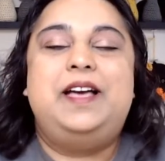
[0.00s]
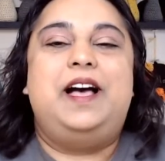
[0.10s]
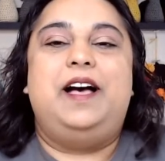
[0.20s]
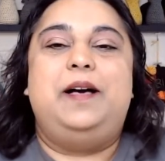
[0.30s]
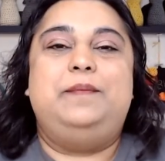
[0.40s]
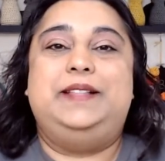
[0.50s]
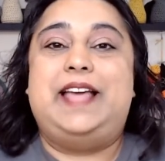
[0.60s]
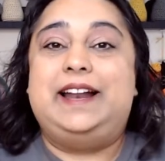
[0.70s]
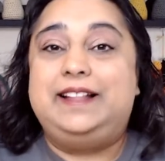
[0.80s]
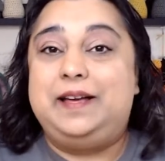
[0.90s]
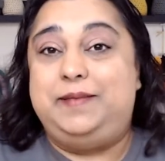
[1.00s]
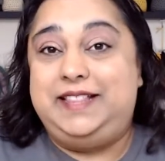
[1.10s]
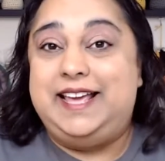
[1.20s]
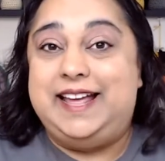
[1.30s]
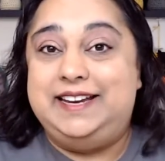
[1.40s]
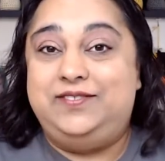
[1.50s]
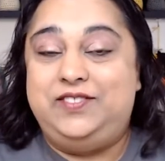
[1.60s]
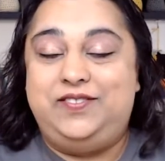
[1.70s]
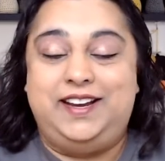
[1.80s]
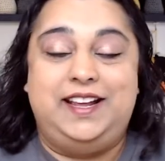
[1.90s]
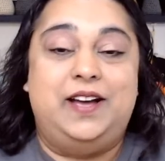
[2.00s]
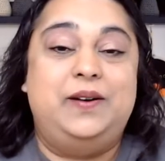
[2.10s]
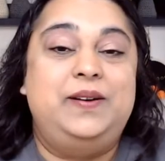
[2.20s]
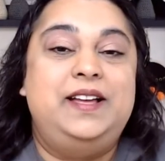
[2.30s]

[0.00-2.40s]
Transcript: But that'll come at the end of the video.